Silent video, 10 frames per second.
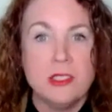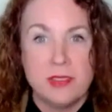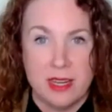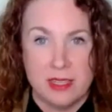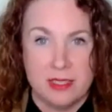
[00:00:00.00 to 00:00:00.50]
of
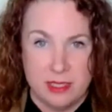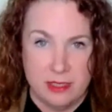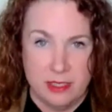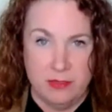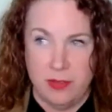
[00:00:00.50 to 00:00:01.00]
that is
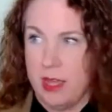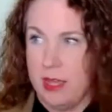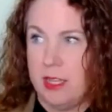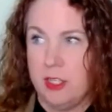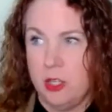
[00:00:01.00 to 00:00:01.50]

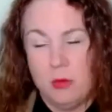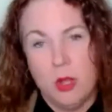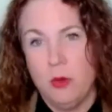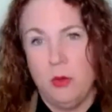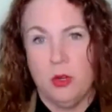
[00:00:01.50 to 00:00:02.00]
solidified and you
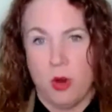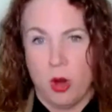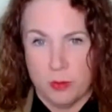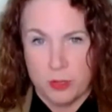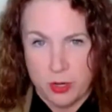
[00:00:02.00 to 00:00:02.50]
know who your
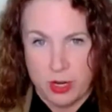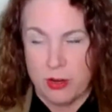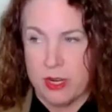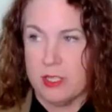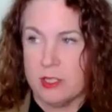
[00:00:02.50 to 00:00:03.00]

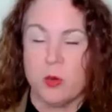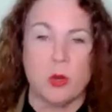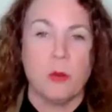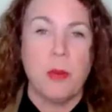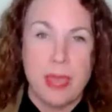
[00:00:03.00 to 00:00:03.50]
arbitrator is or
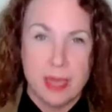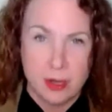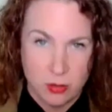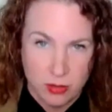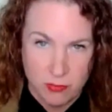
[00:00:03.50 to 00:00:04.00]
your
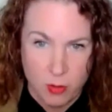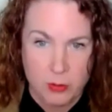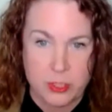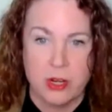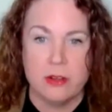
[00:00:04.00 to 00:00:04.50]
panel of
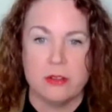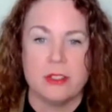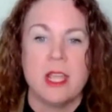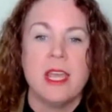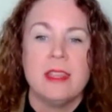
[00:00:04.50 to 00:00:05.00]

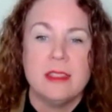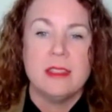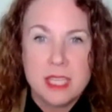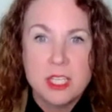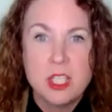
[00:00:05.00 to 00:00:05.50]
arbitrators,
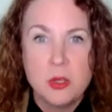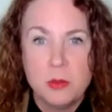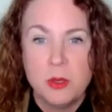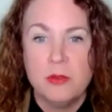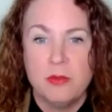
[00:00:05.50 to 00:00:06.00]
then you
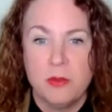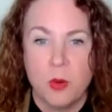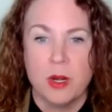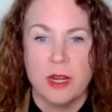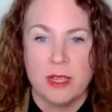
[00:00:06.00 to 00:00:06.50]
move
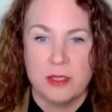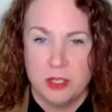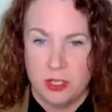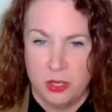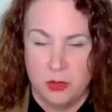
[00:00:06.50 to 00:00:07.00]
forward
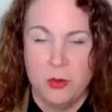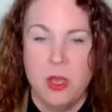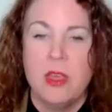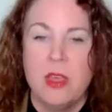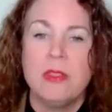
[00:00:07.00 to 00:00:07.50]
into
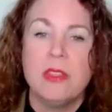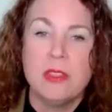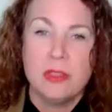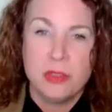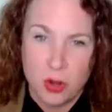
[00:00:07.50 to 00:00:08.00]

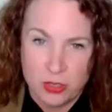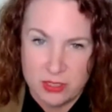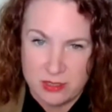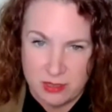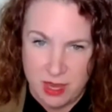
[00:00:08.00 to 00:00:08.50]
the
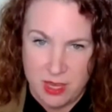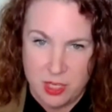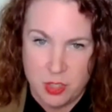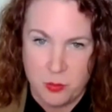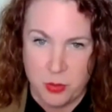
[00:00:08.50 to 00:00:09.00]
third
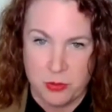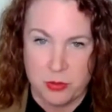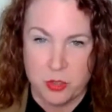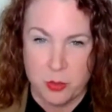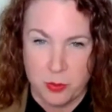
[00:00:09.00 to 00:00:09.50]
stage per
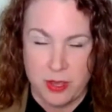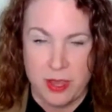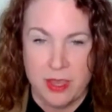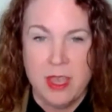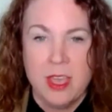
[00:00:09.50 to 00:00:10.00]
the
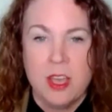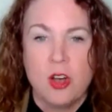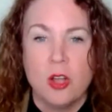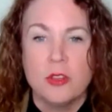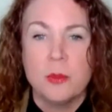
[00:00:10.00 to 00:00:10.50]
AAA,
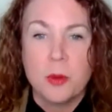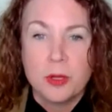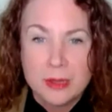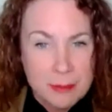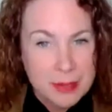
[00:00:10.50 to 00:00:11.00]
called the
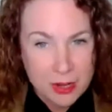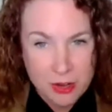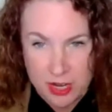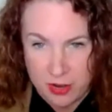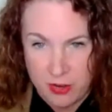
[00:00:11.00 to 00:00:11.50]

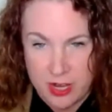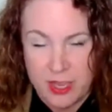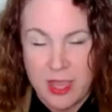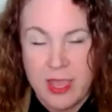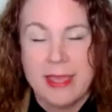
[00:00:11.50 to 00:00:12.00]
preliminary
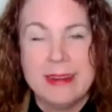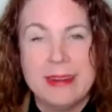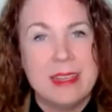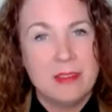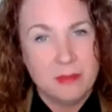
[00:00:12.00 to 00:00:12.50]
hearing
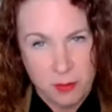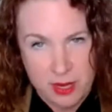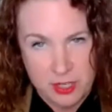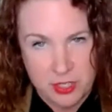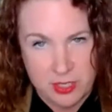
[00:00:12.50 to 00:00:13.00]
and
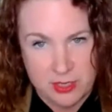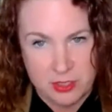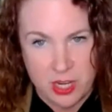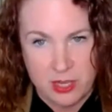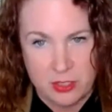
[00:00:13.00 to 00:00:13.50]
information
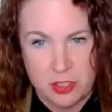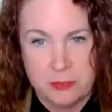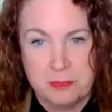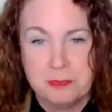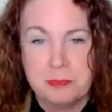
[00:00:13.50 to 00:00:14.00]

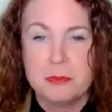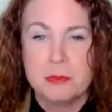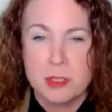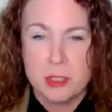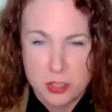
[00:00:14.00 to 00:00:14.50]
exchange.
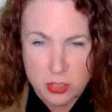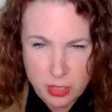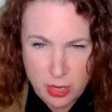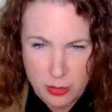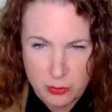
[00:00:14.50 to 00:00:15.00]

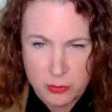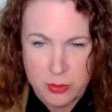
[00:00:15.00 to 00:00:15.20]
So